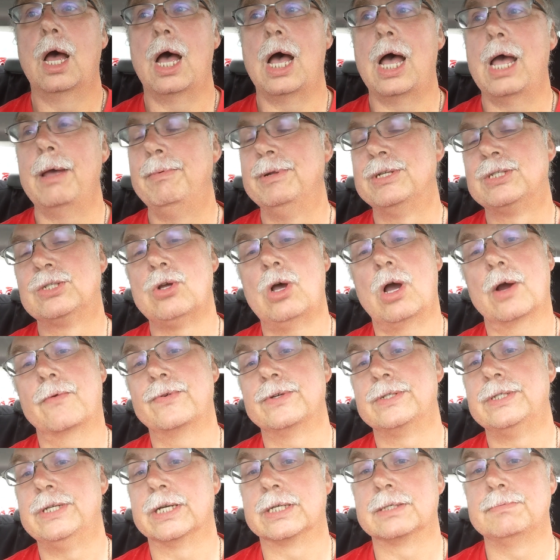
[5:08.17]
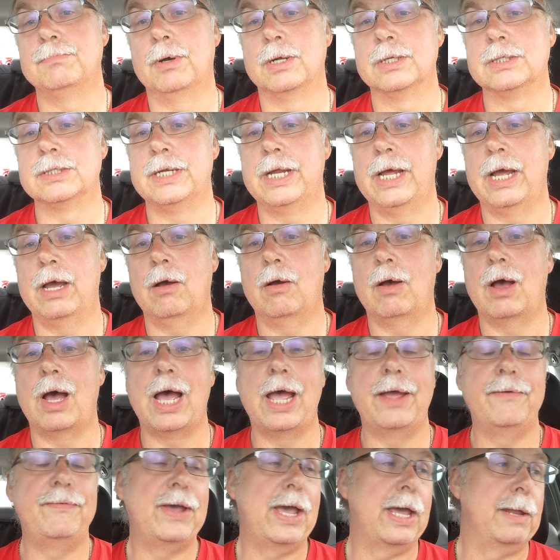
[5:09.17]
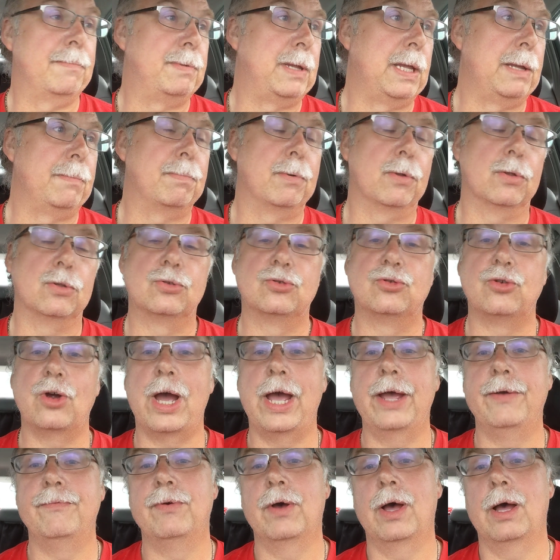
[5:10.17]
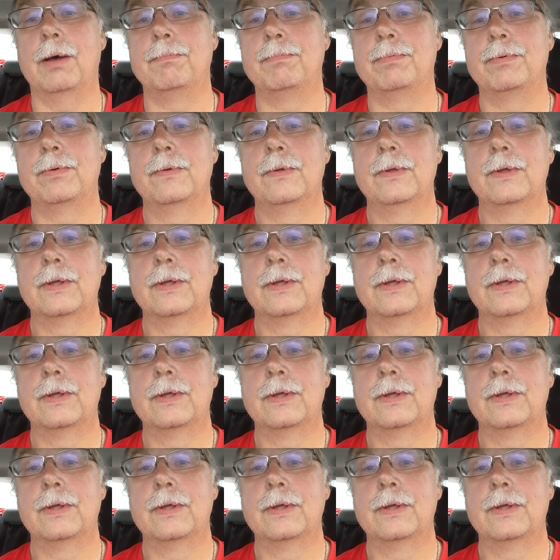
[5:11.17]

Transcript: I've been stalked for 6 months now. I've had people drive up.